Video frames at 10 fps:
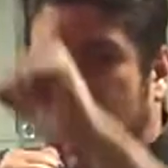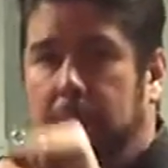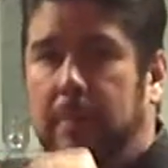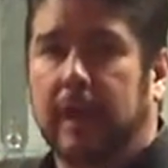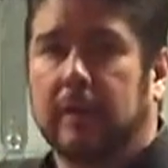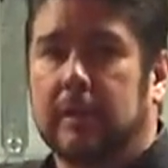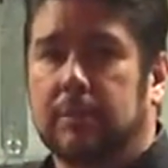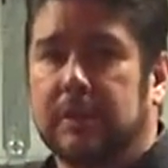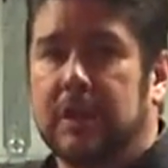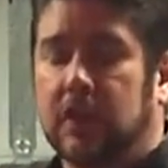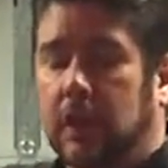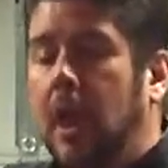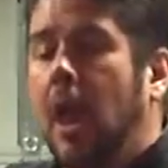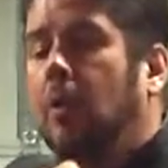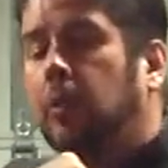and back to this position.
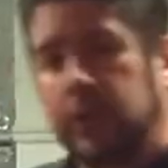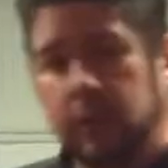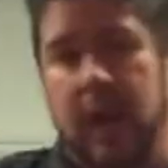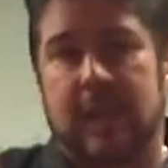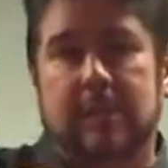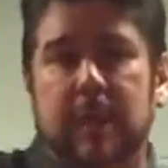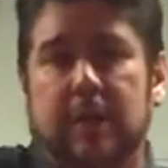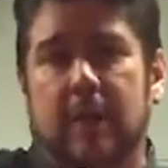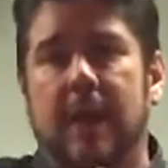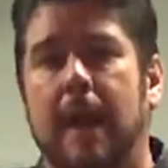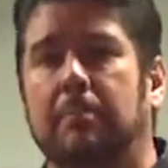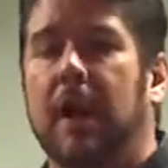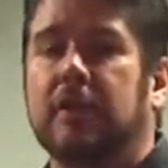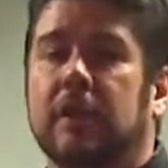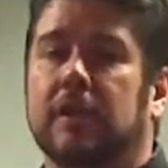We do not spend our time
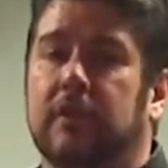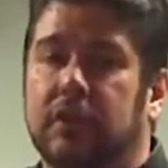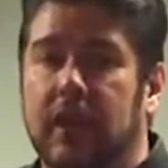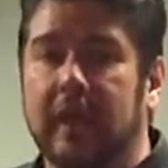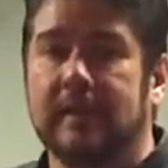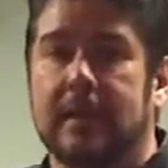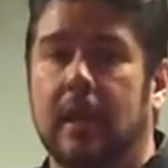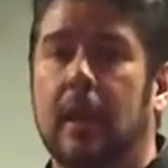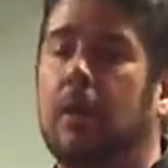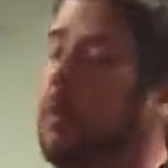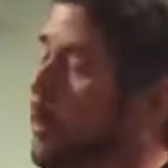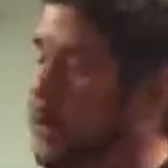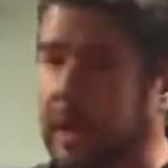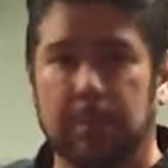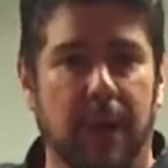punching to the chest when
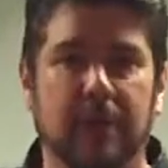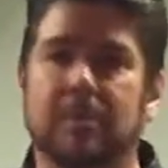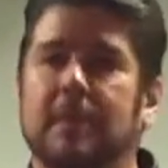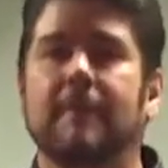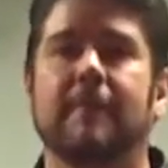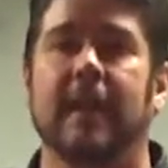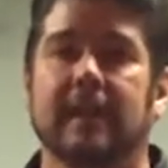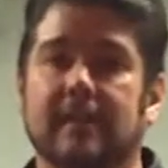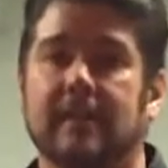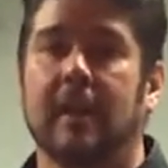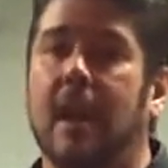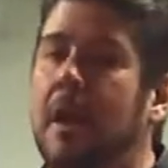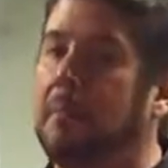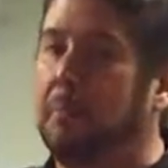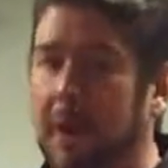we can punch him in the face.
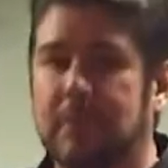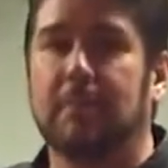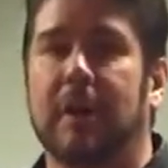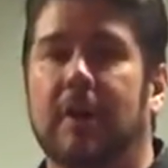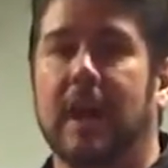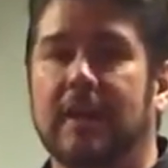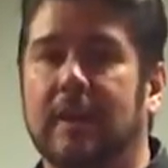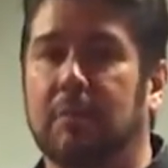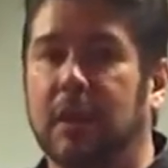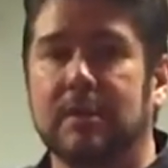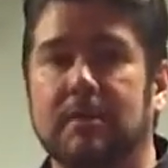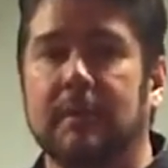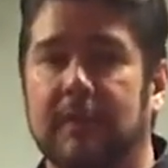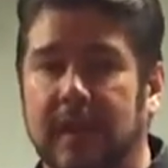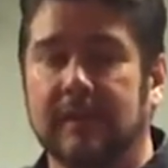Much better idea to punch him
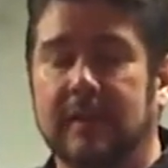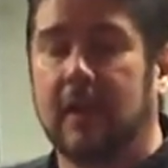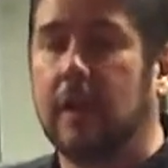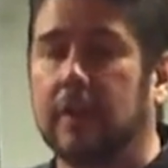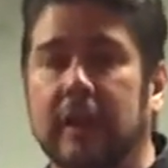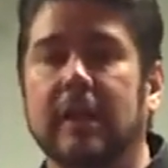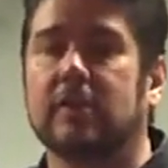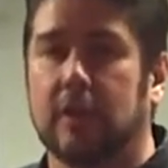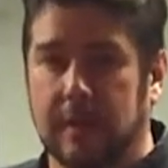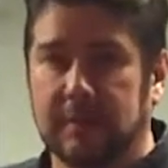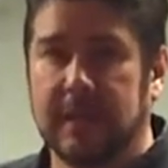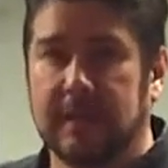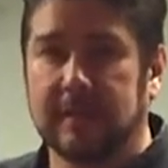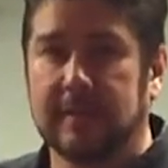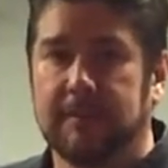in the face and under any
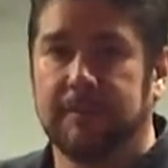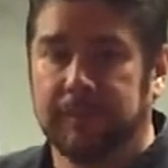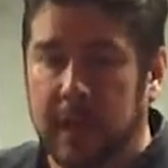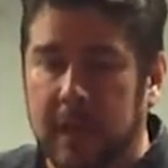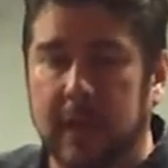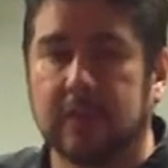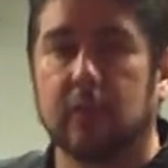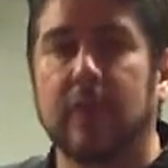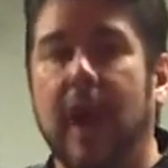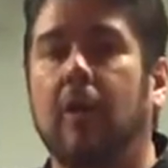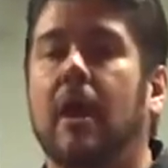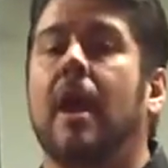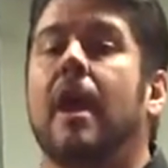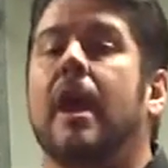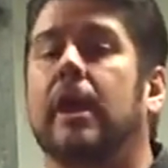circumstances. Okay, so now
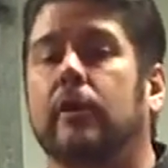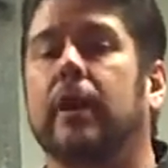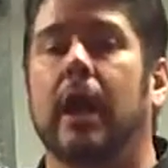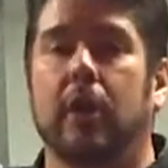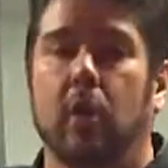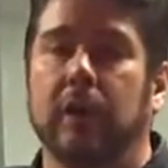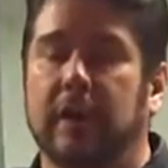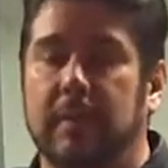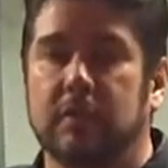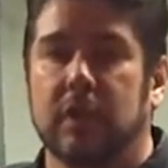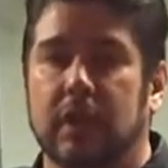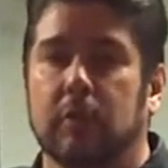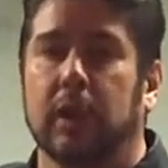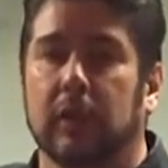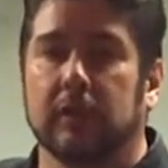Henry and I are going to demonstrate to
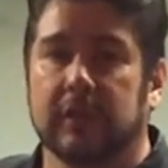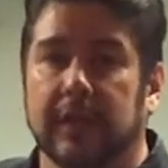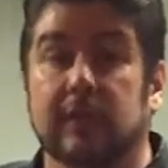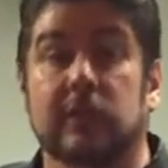you what it looks like